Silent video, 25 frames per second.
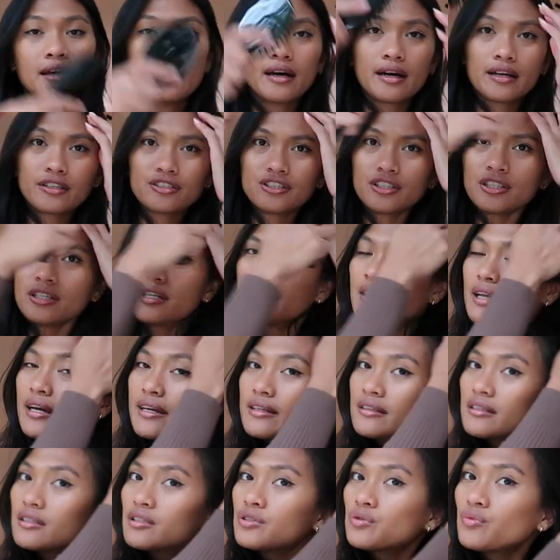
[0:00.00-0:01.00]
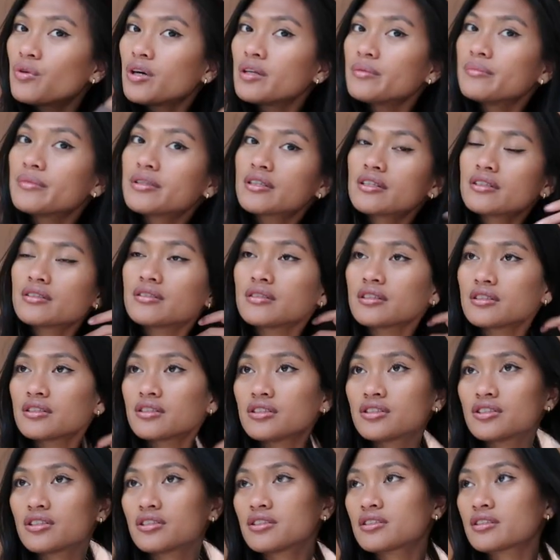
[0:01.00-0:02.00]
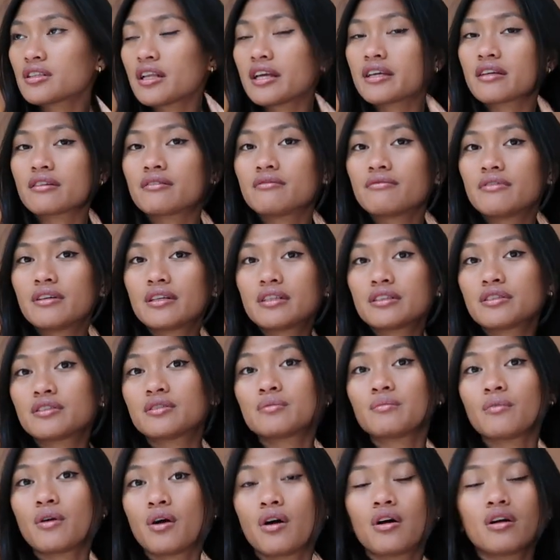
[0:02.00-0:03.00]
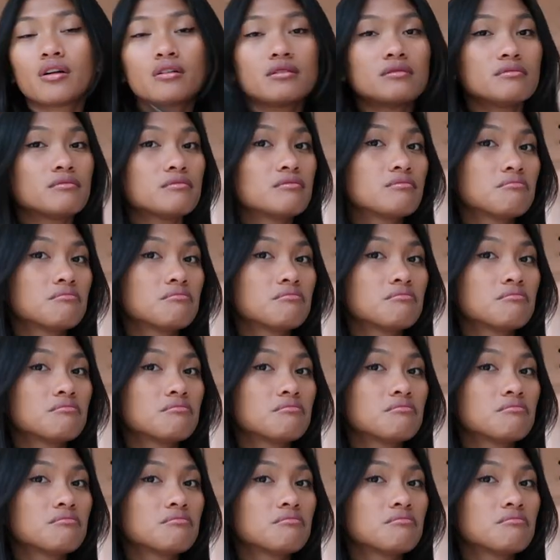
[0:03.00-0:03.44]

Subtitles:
I actually like this one because it's just like very small,